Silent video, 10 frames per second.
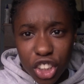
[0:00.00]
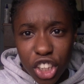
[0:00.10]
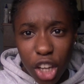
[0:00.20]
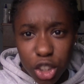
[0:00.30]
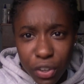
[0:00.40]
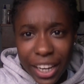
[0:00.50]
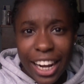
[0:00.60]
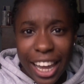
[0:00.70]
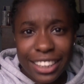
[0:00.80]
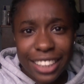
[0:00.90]
you know, treat
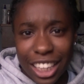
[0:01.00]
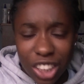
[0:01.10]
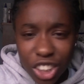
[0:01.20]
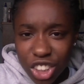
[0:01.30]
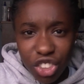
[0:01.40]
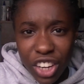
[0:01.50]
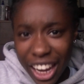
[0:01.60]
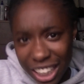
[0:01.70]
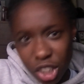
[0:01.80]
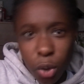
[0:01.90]
it like sex. Don't just treat it
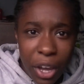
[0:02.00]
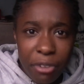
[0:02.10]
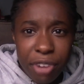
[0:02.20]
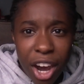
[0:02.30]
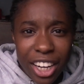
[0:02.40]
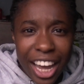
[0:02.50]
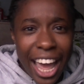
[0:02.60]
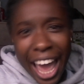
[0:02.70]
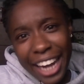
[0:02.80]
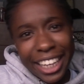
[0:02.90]
like it's a quick fuck
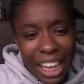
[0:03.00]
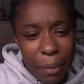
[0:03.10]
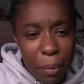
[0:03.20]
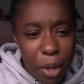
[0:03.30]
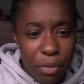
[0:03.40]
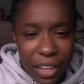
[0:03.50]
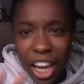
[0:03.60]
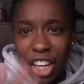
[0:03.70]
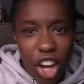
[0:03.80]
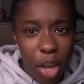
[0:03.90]
and then keep it moving.
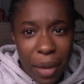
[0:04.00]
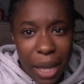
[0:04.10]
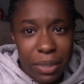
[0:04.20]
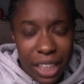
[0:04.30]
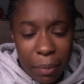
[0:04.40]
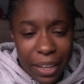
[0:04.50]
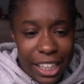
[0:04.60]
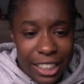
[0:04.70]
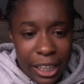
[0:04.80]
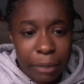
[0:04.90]
No, babes, keep it
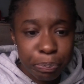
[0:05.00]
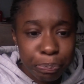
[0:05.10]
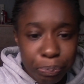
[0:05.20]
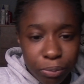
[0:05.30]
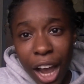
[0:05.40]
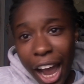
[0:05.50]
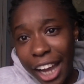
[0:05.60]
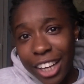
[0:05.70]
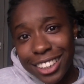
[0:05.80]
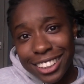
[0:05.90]
easy.
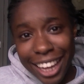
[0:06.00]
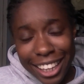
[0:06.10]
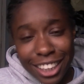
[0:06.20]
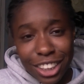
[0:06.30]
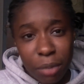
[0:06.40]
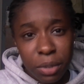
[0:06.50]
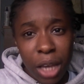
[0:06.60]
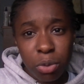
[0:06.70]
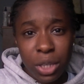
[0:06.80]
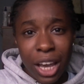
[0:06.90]
I understand that
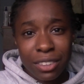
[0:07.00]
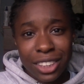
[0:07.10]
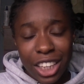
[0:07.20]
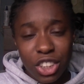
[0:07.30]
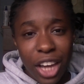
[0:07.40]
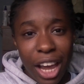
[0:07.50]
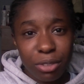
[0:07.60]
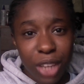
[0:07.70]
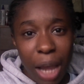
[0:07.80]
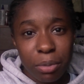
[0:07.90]
sometimes when you have sex, you don't
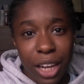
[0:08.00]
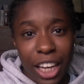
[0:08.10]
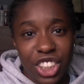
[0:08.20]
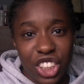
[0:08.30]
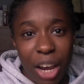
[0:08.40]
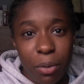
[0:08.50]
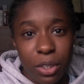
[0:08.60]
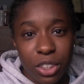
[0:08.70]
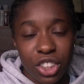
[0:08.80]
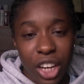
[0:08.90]
have time to like
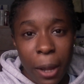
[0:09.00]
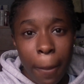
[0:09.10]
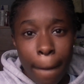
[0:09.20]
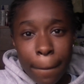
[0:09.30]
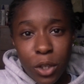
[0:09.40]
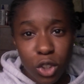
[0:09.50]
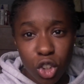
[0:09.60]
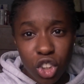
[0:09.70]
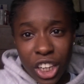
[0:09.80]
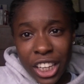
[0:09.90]
shower and shit because
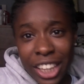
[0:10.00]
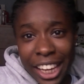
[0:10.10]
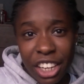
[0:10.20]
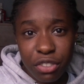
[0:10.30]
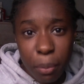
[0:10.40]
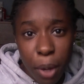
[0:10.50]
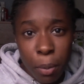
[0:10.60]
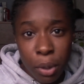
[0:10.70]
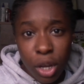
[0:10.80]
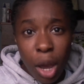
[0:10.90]
you're in the heat of the
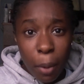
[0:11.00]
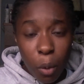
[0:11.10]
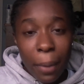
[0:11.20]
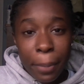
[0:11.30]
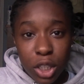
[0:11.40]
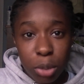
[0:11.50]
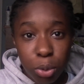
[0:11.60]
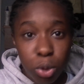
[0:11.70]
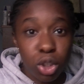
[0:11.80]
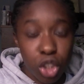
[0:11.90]
moment. But when
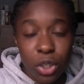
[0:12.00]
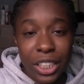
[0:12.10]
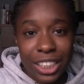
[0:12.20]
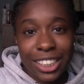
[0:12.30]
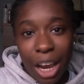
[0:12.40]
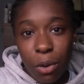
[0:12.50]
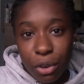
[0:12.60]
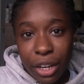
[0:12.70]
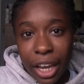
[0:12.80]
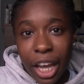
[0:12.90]
possible, you need to
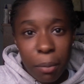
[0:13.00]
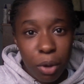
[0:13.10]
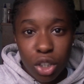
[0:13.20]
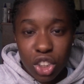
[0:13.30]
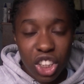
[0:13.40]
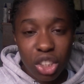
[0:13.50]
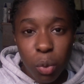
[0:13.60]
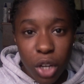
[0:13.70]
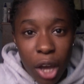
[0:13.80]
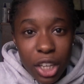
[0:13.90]
shower in it because she doesn't
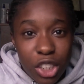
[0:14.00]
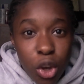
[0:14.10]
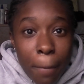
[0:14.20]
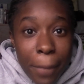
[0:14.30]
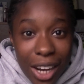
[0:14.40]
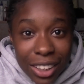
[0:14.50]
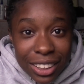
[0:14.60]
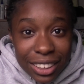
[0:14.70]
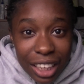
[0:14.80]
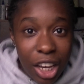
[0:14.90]
want her, your
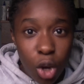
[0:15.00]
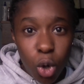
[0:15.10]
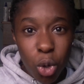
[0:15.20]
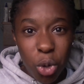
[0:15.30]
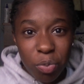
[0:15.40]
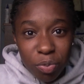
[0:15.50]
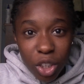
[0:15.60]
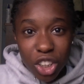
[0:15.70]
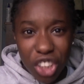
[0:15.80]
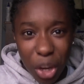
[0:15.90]
must or
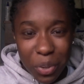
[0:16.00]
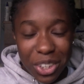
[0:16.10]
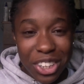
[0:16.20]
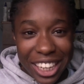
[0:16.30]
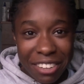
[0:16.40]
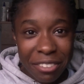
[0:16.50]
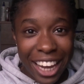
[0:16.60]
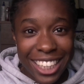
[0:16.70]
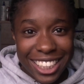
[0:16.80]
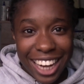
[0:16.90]
because you know when you're
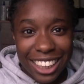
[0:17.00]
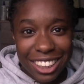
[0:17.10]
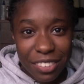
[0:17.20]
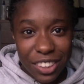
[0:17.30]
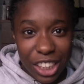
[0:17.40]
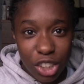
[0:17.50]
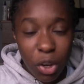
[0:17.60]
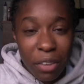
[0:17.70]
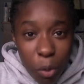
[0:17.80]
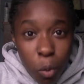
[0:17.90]
engaging in activities,
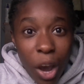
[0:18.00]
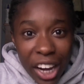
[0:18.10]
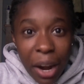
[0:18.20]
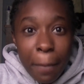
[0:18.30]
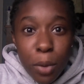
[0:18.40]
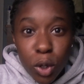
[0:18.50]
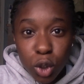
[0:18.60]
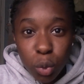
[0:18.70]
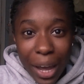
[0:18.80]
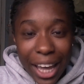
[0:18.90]
you're even working up more
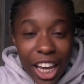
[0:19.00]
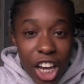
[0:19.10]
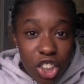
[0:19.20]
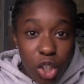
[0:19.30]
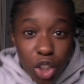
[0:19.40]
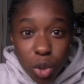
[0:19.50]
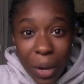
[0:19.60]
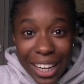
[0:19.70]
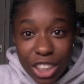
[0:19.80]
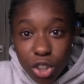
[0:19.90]
sweat. So the
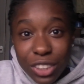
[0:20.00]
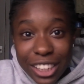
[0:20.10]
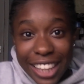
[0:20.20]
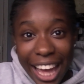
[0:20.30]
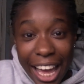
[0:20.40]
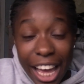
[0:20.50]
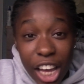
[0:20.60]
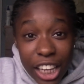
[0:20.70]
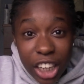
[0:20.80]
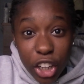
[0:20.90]
sweat that's already there
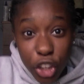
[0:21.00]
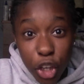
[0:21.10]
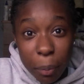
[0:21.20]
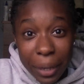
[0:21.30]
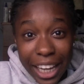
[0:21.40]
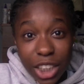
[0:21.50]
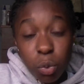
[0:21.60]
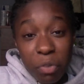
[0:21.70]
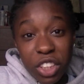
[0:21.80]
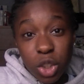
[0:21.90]

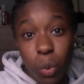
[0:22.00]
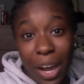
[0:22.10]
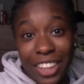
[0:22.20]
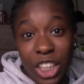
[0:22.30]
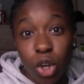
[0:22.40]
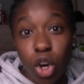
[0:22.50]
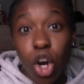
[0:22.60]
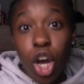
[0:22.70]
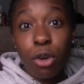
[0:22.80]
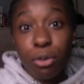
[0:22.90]
accumulates with the sweat that
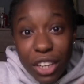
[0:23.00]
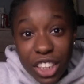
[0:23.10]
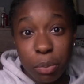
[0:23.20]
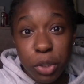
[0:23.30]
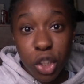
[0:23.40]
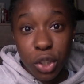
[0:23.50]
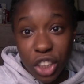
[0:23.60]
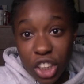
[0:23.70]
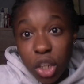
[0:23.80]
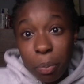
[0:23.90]
you're freshly
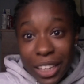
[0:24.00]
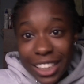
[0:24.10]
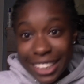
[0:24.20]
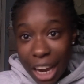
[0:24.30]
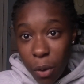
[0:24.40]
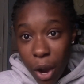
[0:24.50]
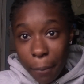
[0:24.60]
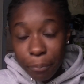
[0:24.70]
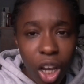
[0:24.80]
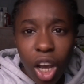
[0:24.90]
producing. So please shower.
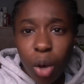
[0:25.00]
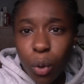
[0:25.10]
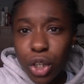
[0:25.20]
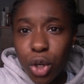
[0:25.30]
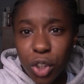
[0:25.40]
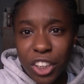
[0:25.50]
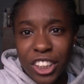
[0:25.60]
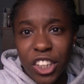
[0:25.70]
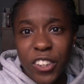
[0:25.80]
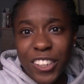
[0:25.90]
What you also need
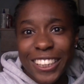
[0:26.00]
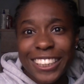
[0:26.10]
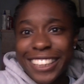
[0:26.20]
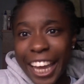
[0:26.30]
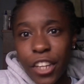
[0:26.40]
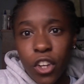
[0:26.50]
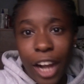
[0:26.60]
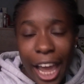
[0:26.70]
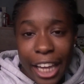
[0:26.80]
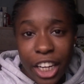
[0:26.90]
to do is need to stay in your
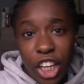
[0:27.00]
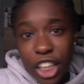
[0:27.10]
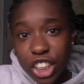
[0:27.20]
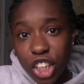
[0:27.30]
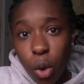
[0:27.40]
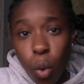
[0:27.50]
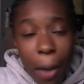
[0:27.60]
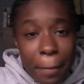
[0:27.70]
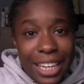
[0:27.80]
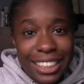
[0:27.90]
lane. You need to know
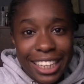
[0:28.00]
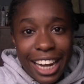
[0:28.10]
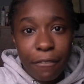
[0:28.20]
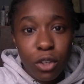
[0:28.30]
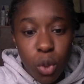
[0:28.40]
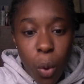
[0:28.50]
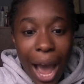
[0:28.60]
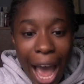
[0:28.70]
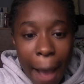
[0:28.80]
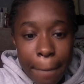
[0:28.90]
what ability level you
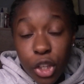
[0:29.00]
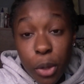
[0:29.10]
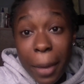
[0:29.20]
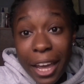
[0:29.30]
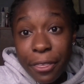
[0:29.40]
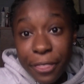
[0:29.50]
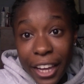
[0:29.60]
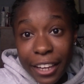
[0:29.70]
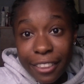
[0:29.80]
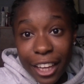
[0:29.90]
are at. You may
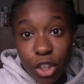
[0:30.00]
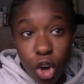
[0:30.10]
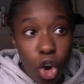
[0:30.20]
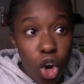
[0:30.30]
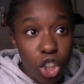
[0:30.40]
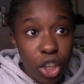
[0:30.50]
think that you're